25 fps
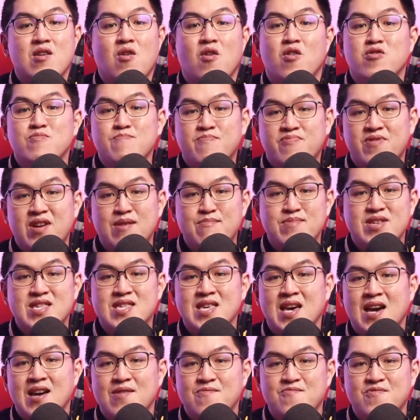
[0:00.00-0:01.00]
on-premise
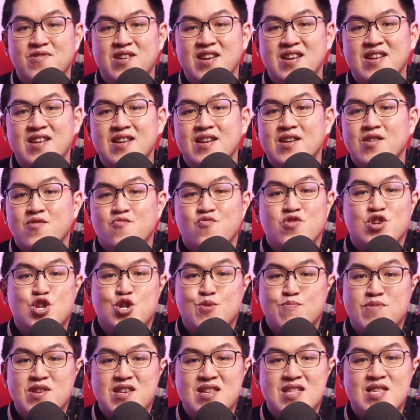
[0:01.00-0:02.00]
hardware,
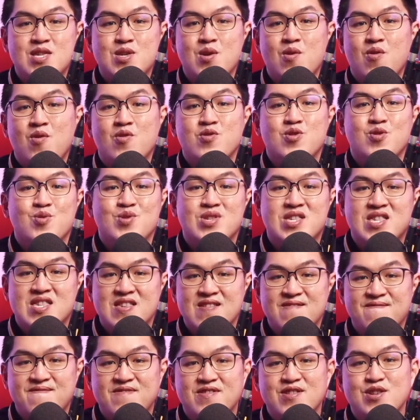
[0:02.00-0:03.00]
which means all your
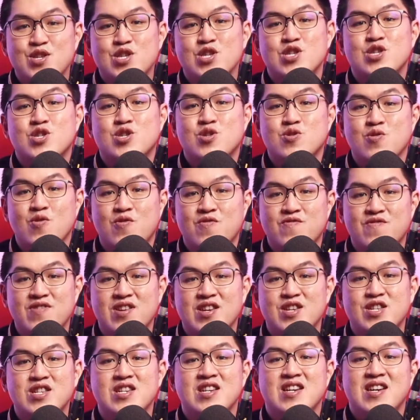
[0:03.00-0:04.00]
servers,
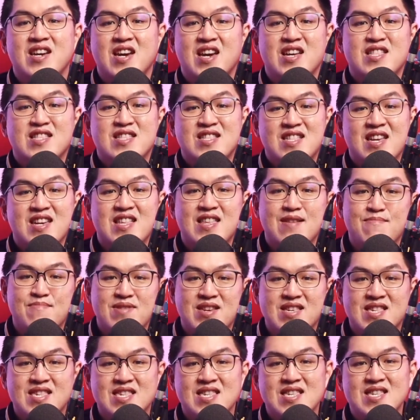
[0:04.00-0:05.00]
storage, and
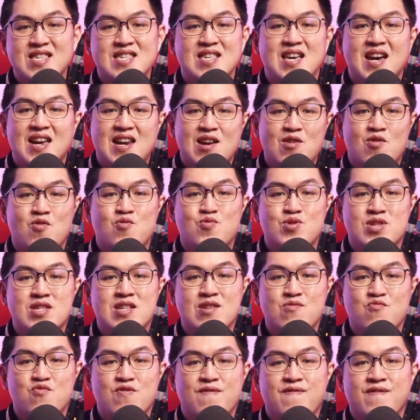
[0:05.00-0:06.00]
databases are
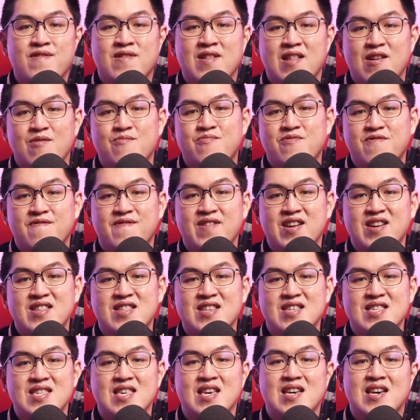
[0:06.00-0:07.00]
hosted with cloud
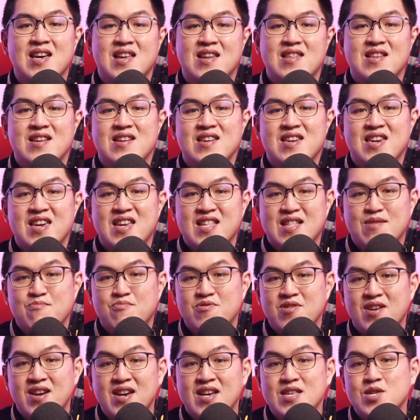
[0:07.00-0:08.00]
providers like
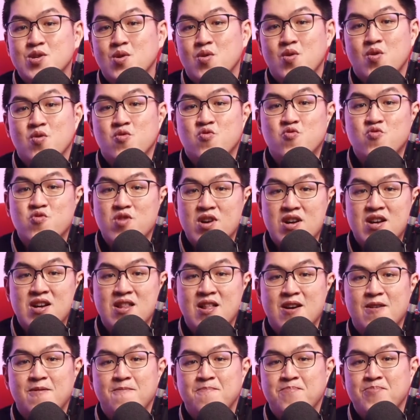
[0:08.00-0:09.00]
AWS or Google
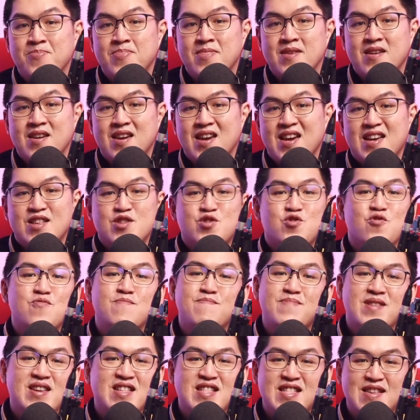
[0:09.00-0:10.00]
Cloud. And
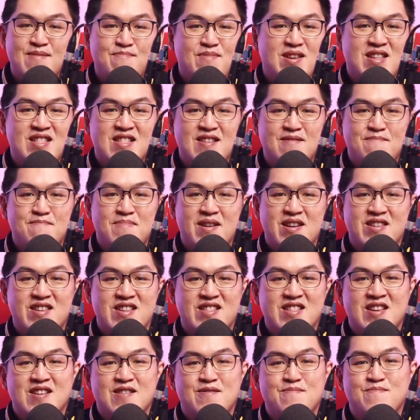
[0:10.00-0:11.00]
don't be intimidated by the
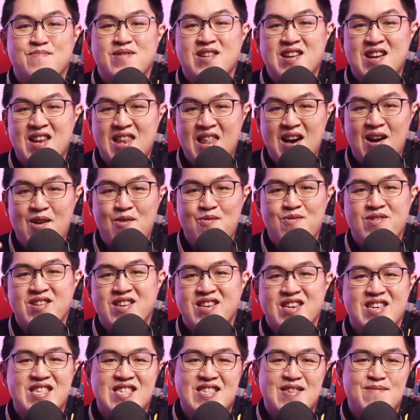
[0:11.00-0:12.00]
term cloud
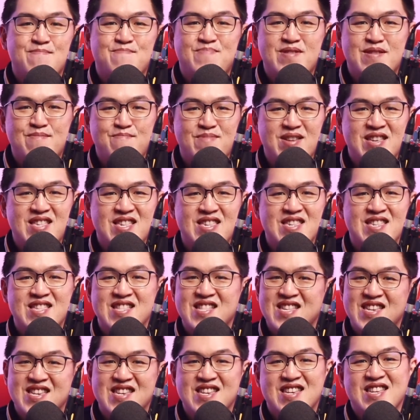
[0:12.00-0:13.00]
it simply means
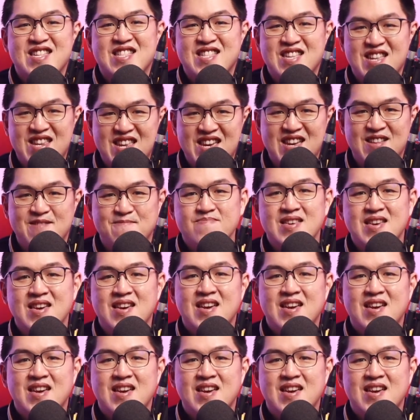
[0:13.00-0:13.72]
the internet.